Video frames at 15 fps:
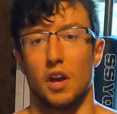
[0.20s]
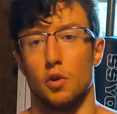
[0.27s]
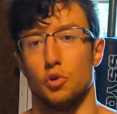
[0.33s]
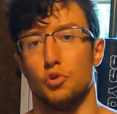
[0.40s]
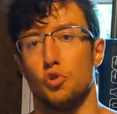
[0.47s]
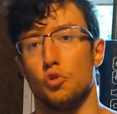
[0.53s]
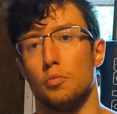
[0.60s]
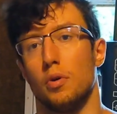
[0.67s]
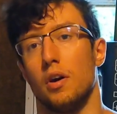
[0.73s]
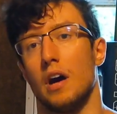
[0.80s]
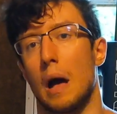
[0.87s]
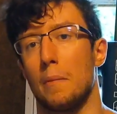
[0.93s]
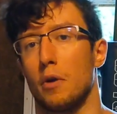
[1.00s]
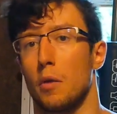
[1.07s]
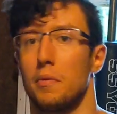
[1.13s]
Hi YouTube,
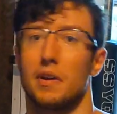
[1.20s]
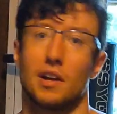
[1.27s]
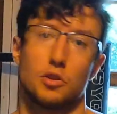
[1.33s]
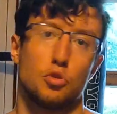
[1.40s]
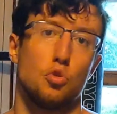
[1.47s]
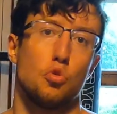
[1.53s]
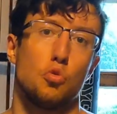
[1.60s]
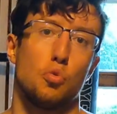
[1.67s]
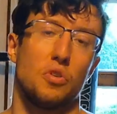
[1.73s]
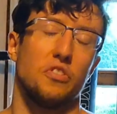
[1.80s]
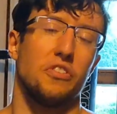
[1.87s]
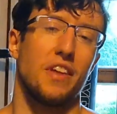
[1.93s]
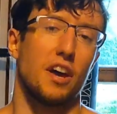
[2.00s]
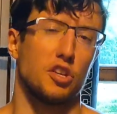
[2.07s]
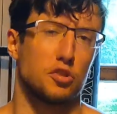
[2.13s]
I'm coming at you with
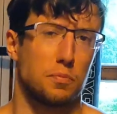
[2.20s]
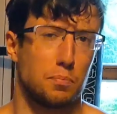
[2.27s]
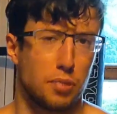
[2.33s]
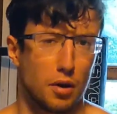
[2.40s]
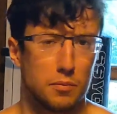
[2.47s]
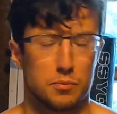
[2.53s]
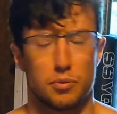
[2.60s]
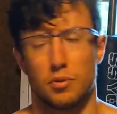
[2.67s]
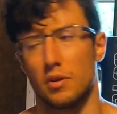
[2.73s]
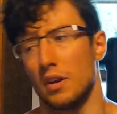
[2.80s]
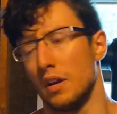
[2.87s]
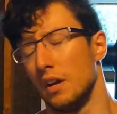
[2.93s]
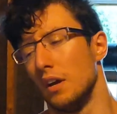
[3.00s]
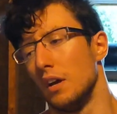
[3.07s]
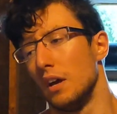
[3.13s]
a nice pump
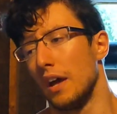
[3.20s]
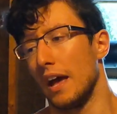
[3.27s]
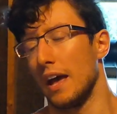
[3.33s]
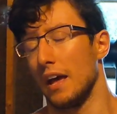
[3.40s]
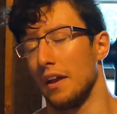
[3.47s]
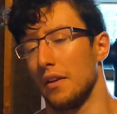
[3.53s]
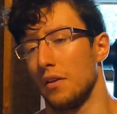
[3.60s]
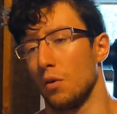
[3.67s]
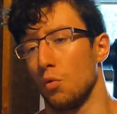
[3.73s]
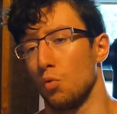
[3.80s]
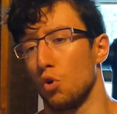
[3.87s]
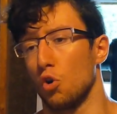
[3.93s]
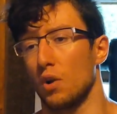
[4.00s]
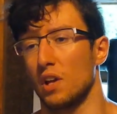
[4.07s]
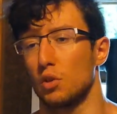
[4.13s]
and
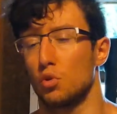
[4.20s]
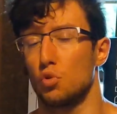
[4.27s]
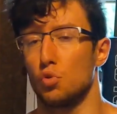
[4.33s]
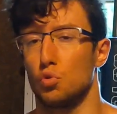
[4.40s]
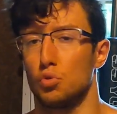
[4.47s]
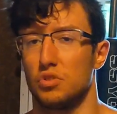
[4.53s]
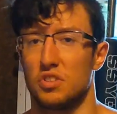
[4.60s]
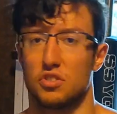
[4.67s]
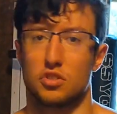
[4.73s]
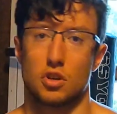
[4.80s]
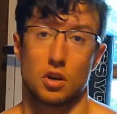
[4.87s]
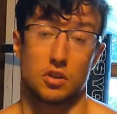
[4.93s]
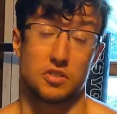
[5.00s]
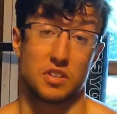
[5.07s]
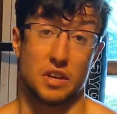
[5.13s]
we're going to
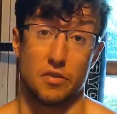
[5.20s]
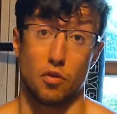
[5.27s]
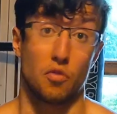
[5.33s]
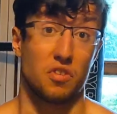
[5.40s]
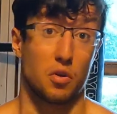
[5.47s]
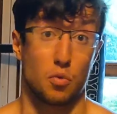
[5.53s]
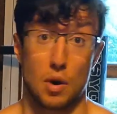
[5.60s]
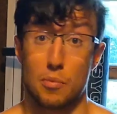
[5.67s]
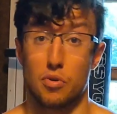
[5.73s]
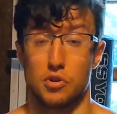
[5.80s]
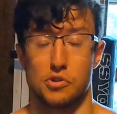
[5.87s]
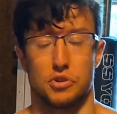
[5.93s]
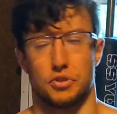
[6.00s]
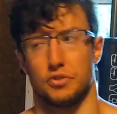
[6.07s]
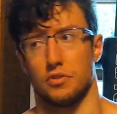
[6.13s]
discuss evolving rep
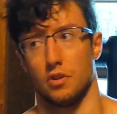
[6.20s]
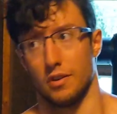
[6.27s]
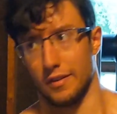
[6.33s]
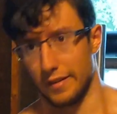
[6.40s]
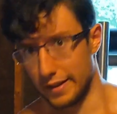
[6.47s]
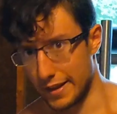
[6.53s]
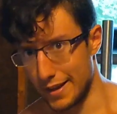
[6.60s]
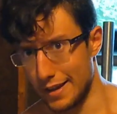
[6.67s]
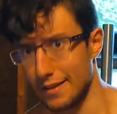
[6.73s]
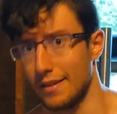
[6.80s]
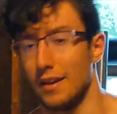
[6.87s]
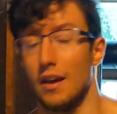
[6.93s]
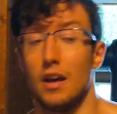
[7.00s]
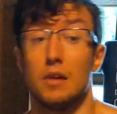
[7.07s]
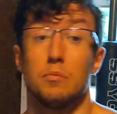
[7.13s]
ranges
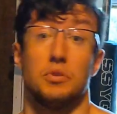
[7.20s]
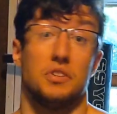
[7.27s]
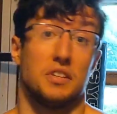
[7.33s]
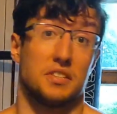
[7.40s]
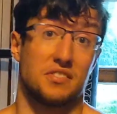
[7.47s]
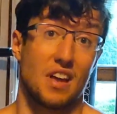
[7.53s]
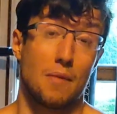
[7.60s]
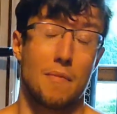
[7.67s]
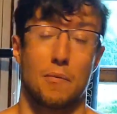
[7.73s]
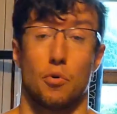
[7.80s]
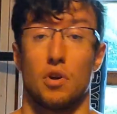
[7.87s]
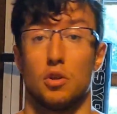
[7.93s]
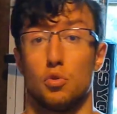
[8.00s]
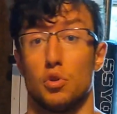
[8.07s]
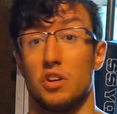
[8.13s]
again, but this time I'm
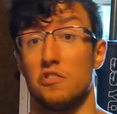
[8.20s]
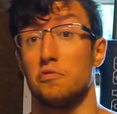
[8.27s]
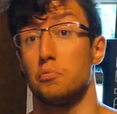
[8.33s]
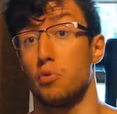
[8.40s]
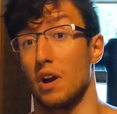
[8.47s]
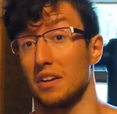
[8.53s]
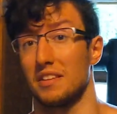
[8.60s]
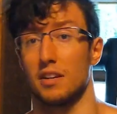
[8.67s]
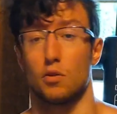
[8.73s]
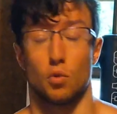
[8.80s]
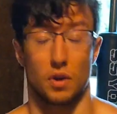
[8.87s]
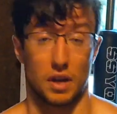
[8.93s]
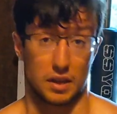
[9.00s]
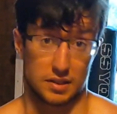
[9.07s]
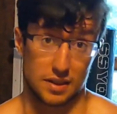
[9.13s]
going to give
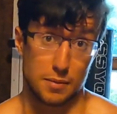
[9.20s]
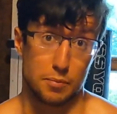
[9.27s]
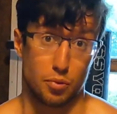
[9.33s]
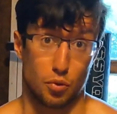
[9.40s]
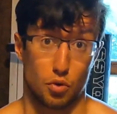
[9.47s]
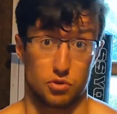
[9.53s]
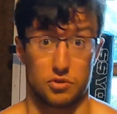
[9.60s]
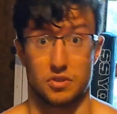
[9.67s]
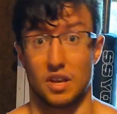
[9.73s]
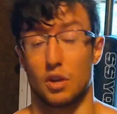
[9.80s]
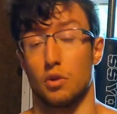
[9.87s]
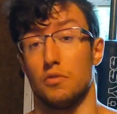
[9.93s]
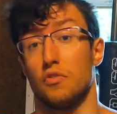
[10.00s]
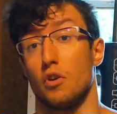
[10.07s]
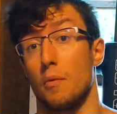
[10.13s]
practical examples
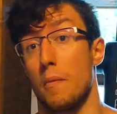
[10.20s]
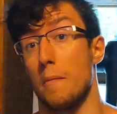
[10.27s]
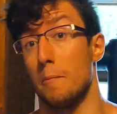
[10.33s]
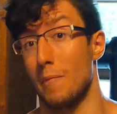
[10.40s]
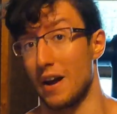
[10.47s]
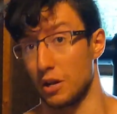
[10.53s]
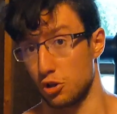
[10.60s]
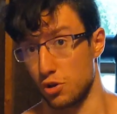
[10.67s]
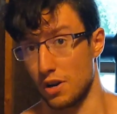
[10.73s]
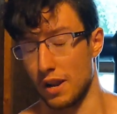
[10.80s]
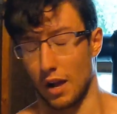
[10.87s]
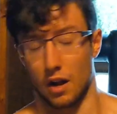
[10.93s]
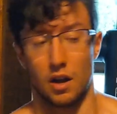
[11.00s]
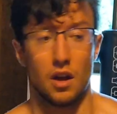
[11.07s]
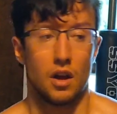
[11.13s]
taken from my
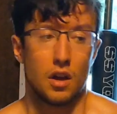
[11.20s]
training